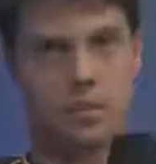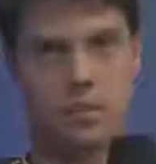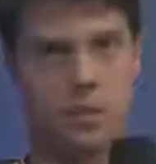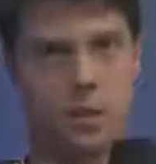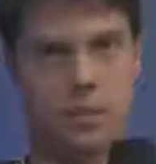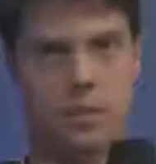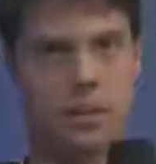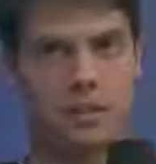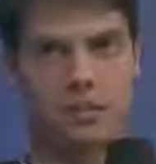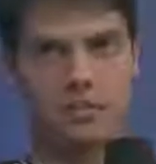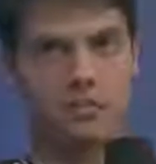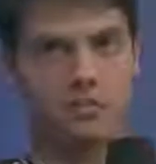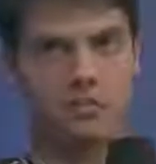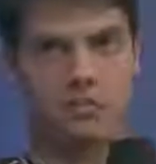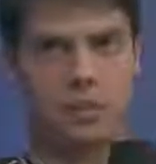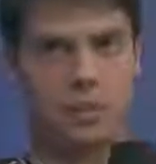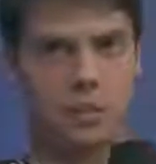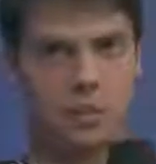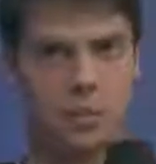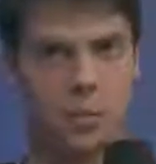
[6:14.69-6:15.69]
but
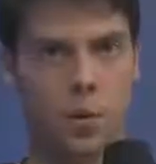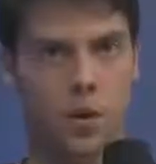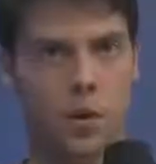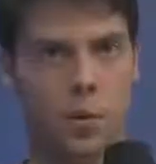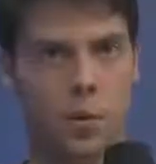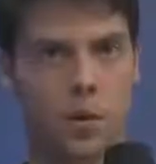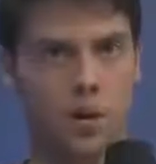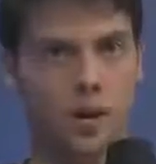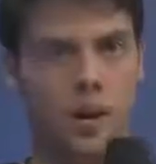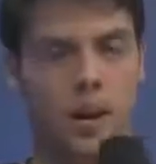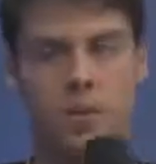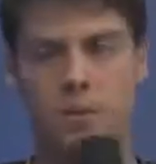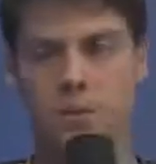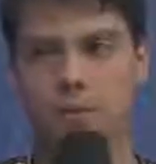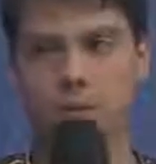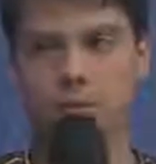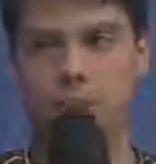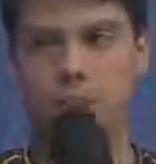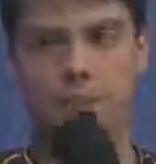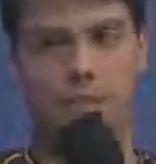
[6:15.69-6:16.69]
that just went away. Now
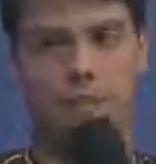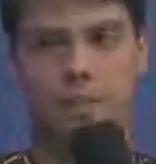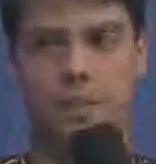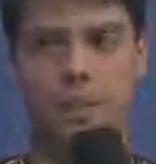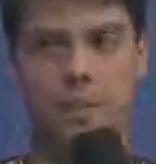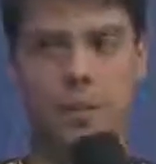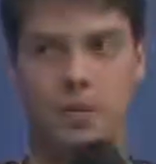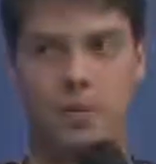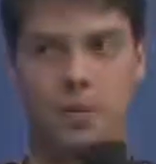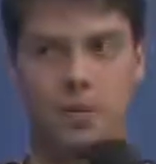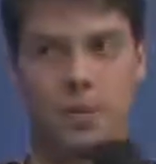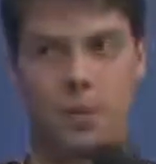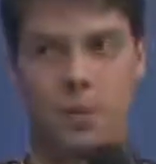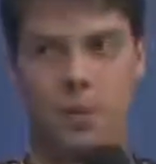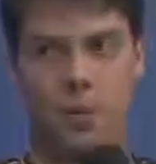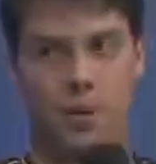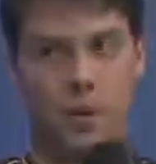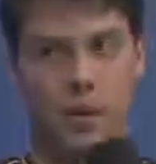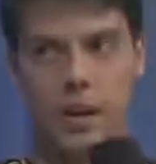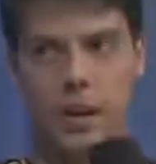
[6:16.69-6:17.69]
it's the same as before:
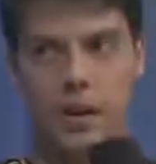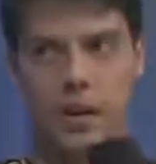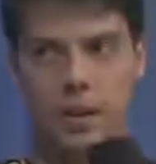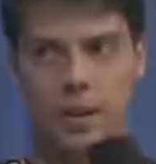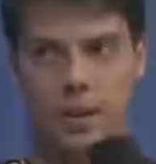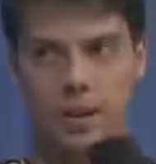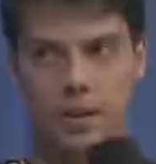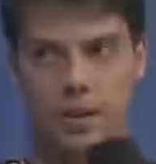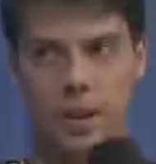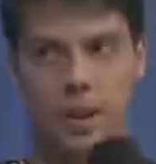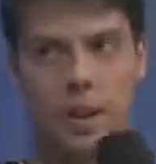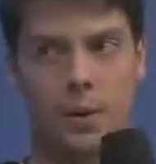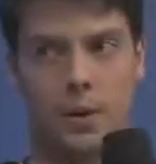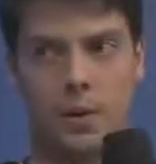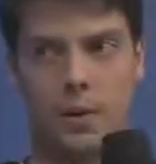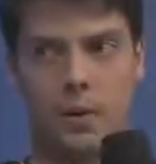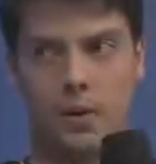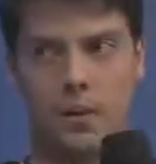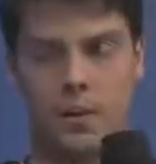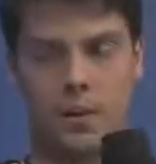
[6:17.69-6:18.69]
Orianna,
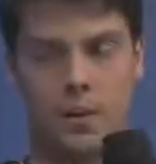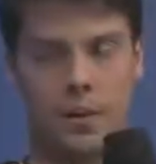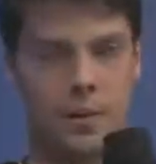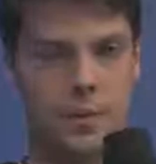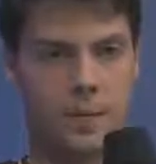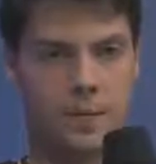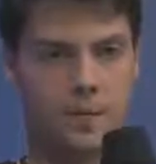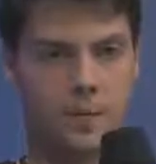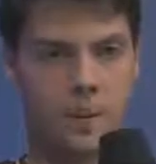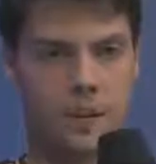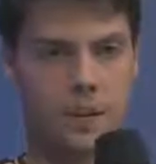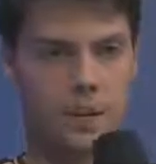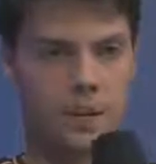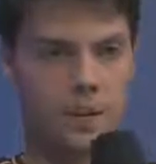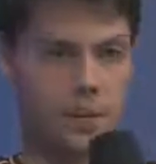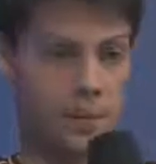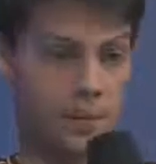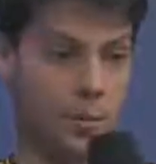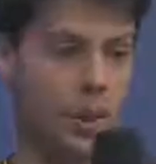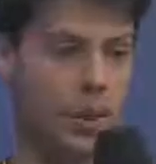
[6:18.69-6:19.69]
Ahri,
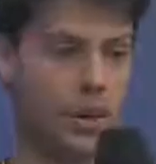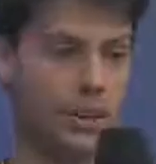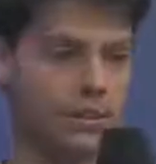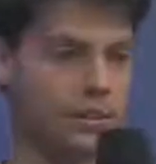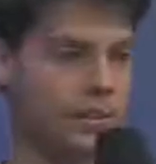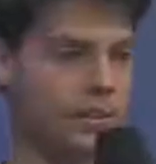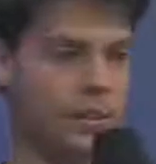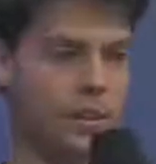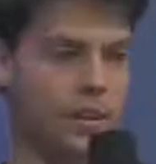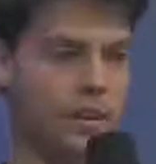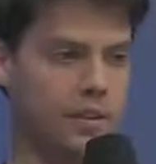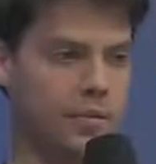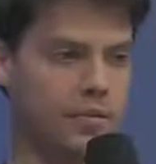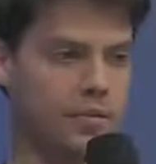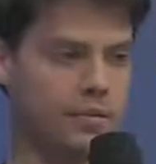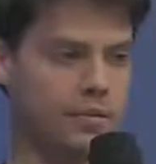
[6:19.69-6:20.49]
Ryze, TF,